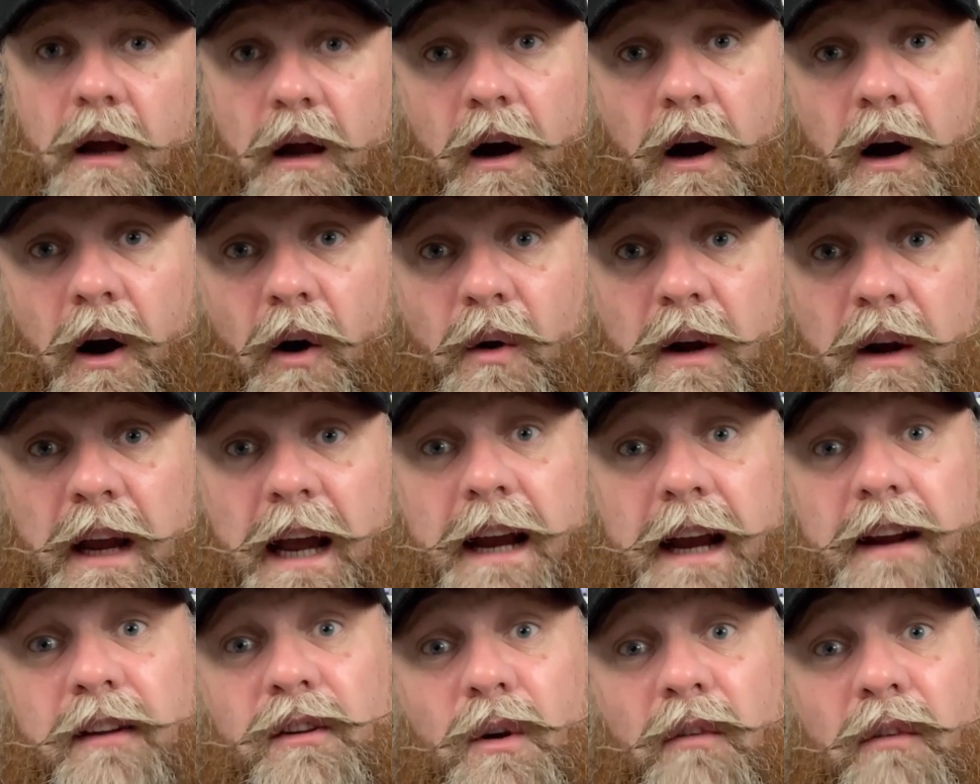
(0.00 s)

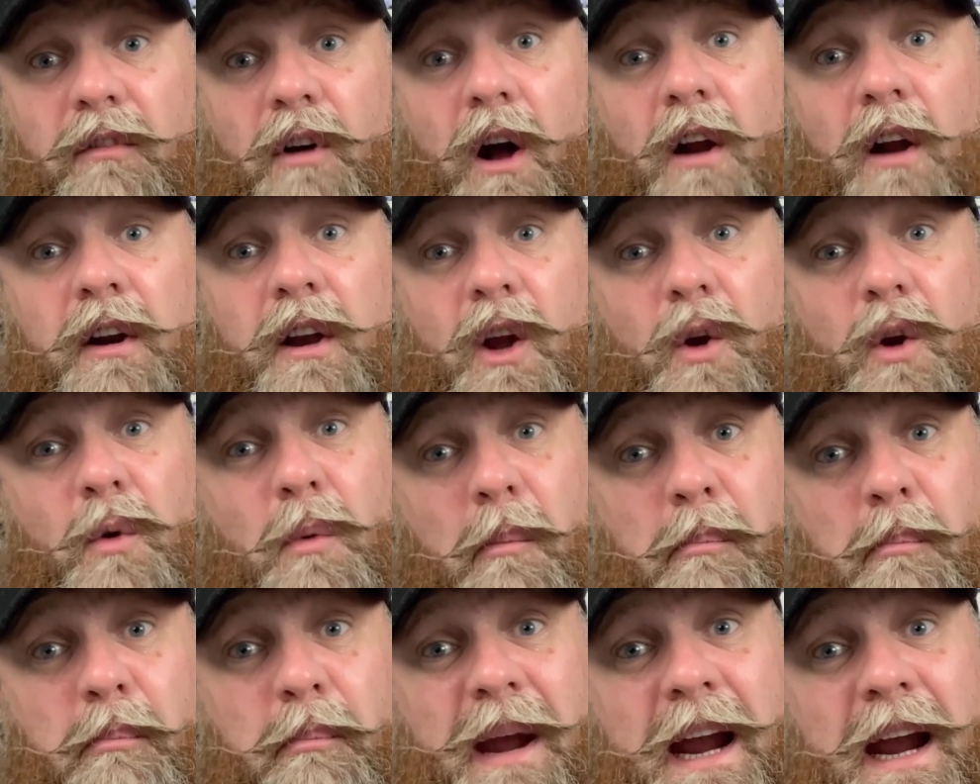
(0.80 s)
Okay, so I've got a new
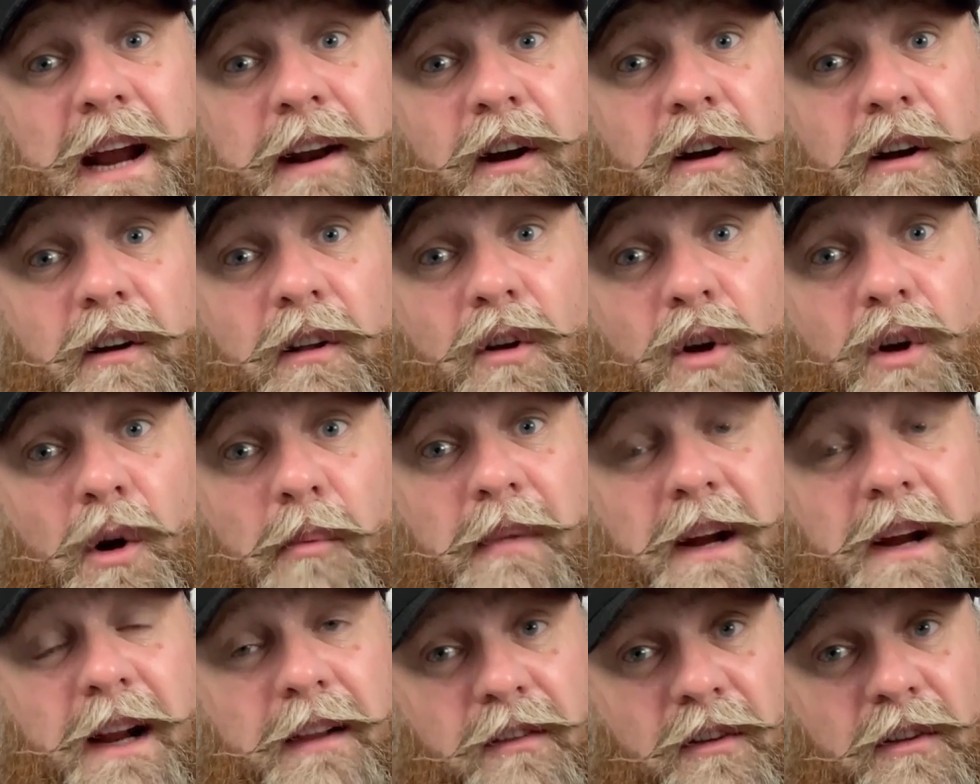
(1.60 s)
beard oil
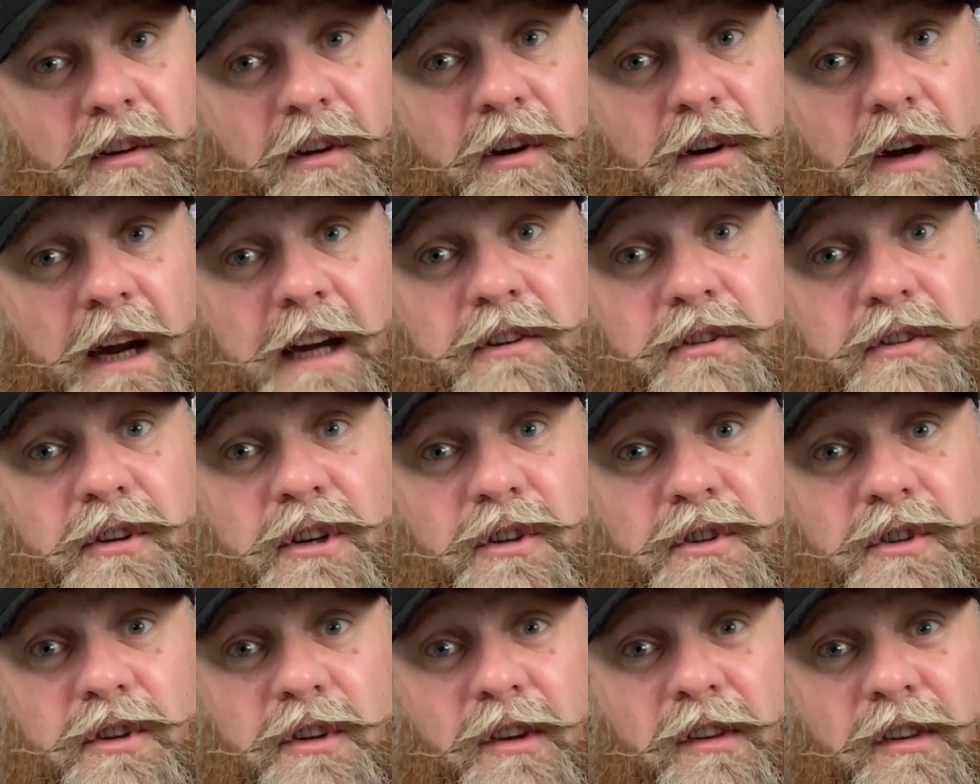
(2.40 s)
company to
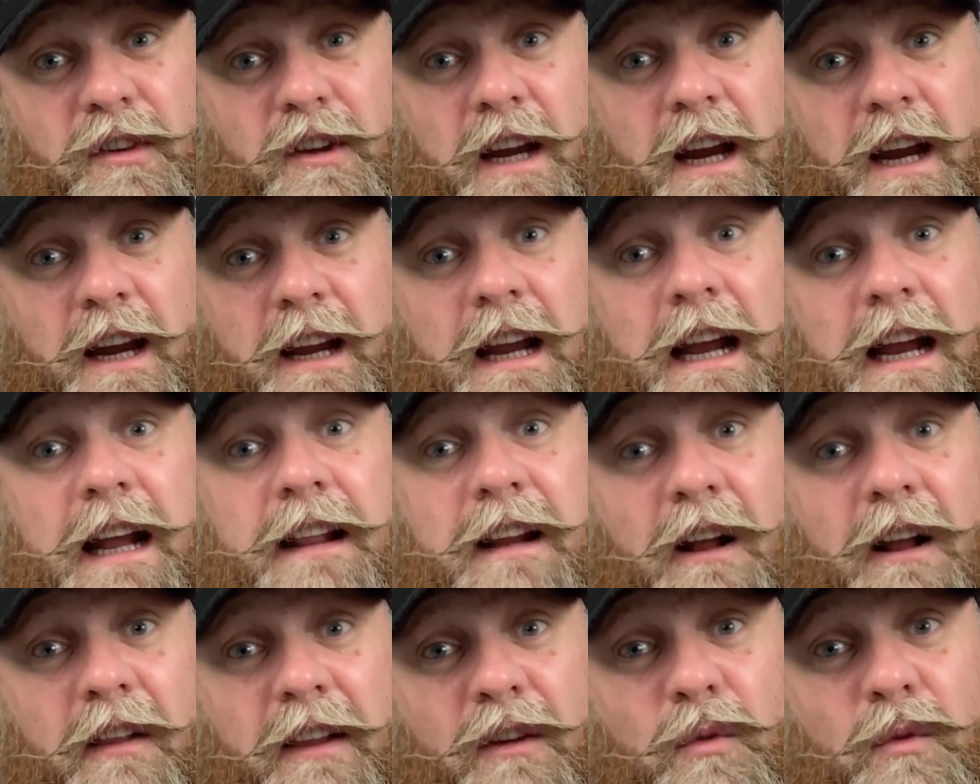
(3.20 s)
introduce you to today.
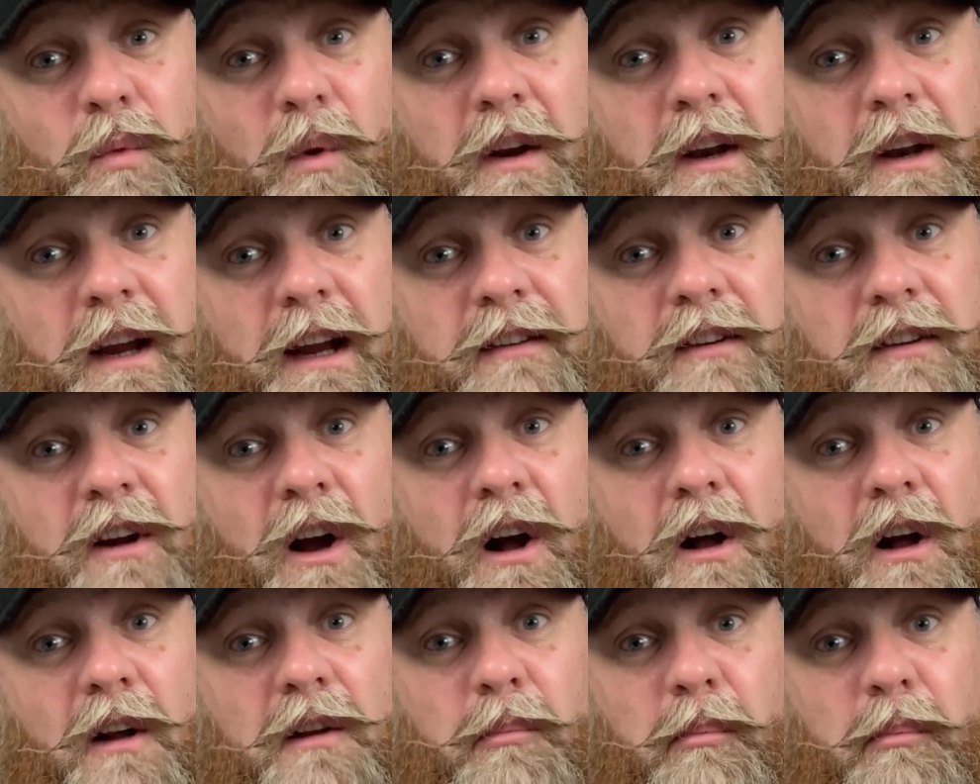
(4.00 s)
Now this one is
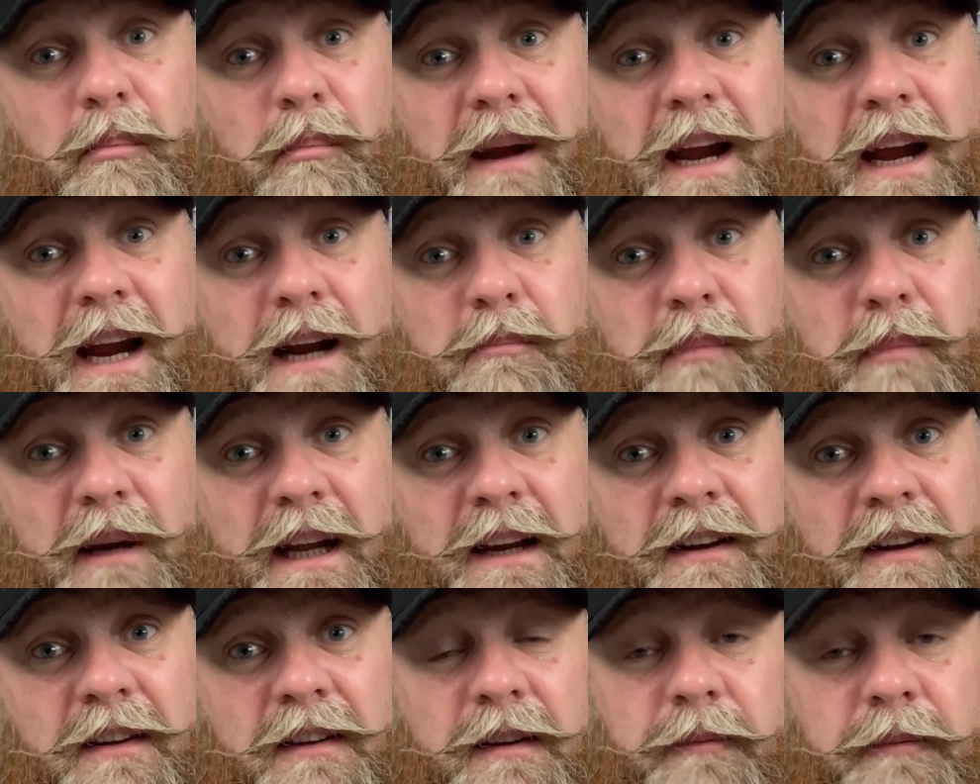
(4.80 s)
called
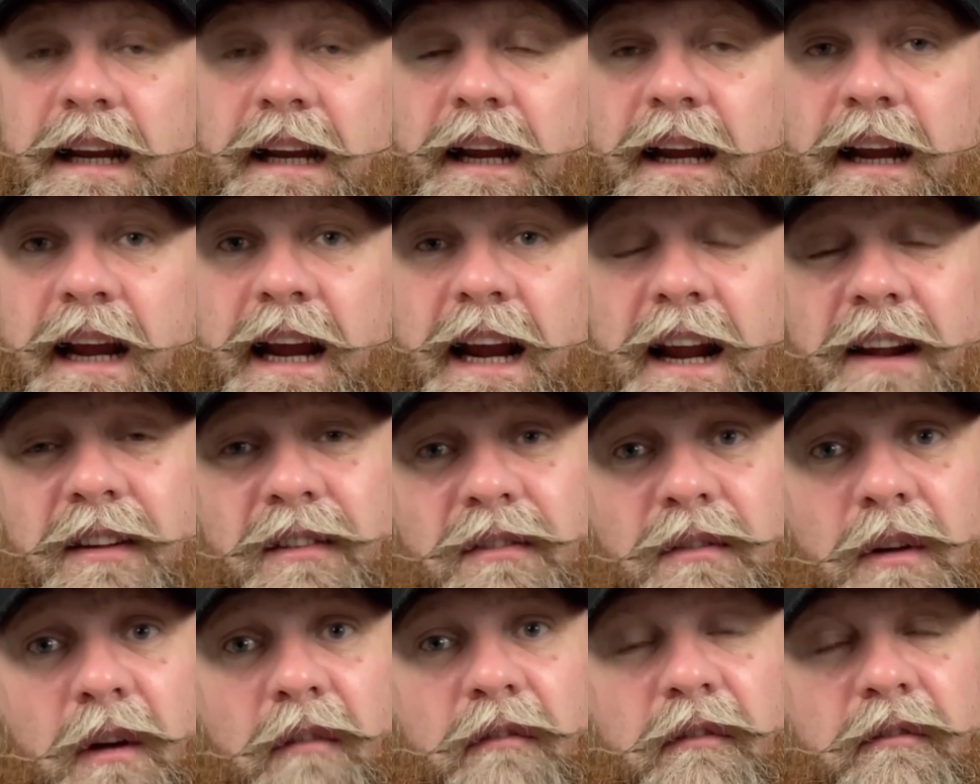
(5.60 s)
Bliss.
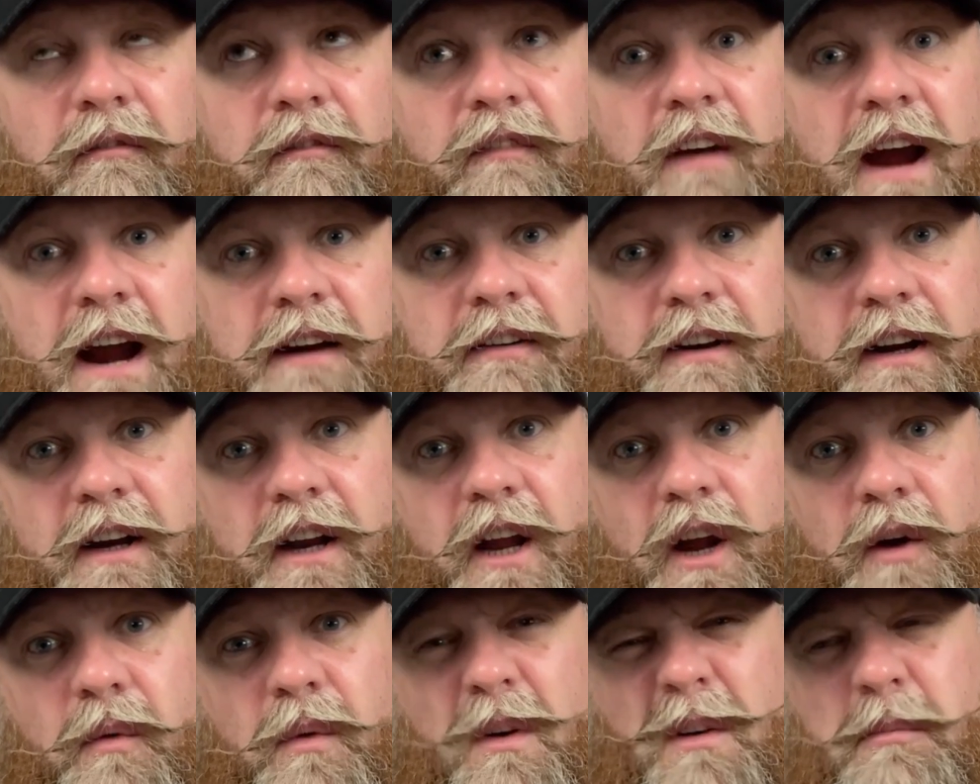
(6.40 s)
It's very
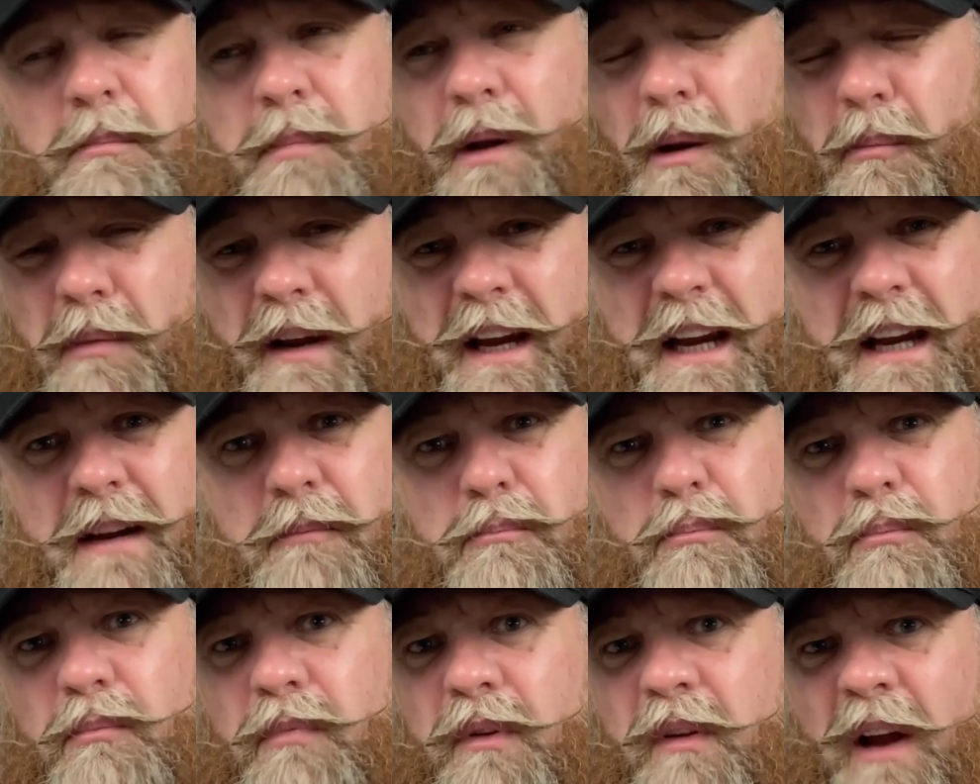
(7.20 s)
new, probably
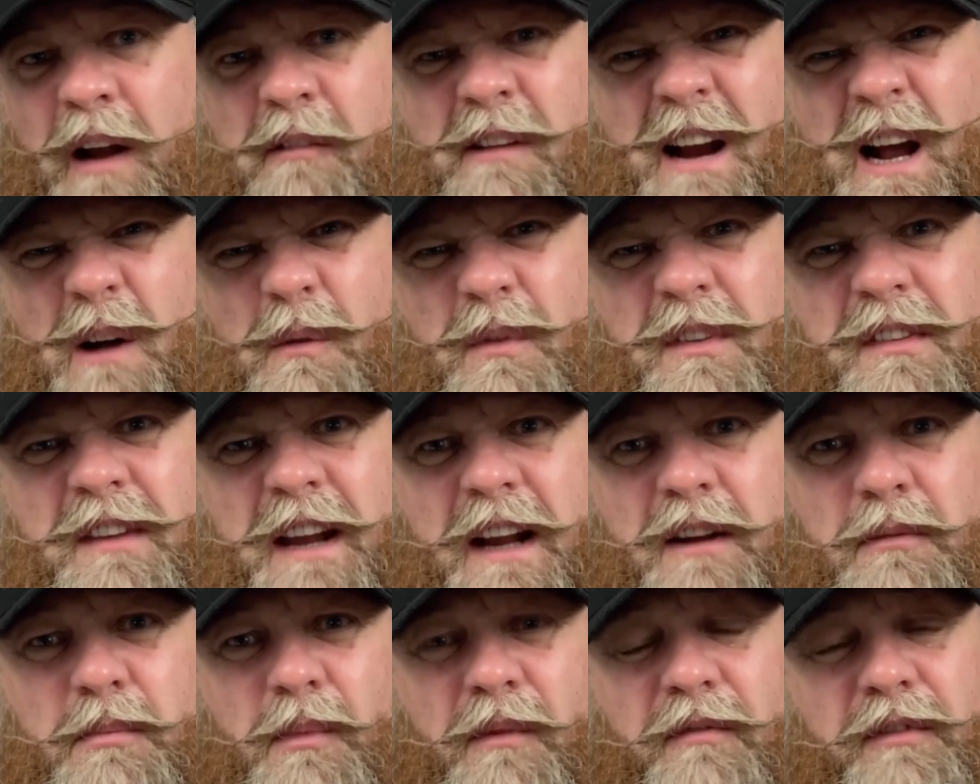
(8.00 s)
around
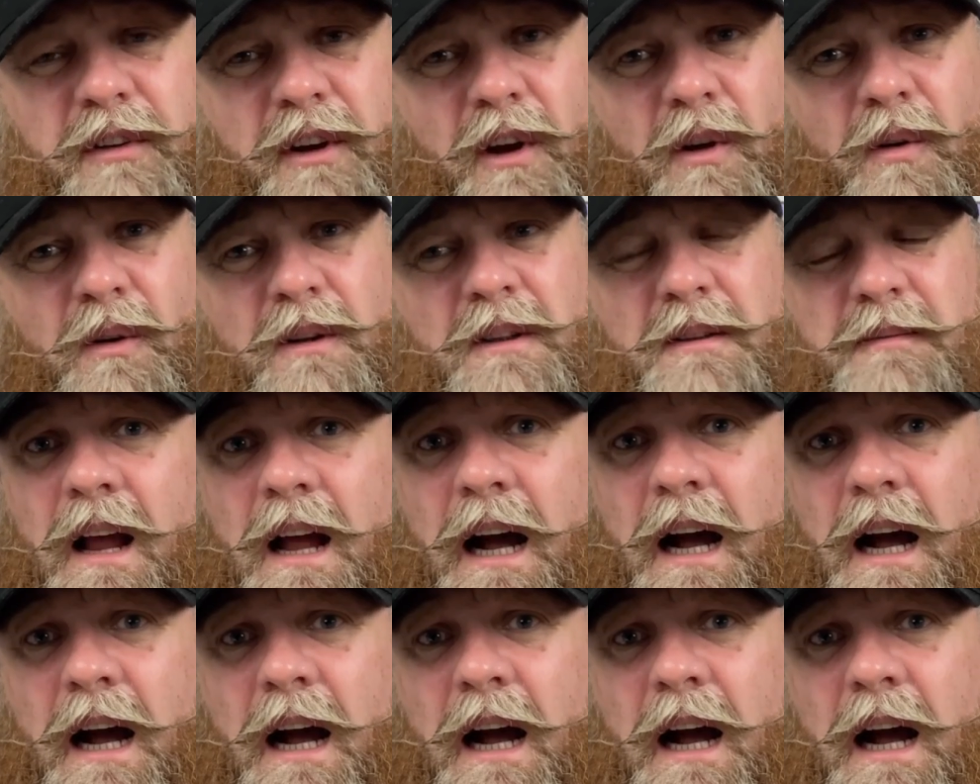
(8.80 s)
6 months old.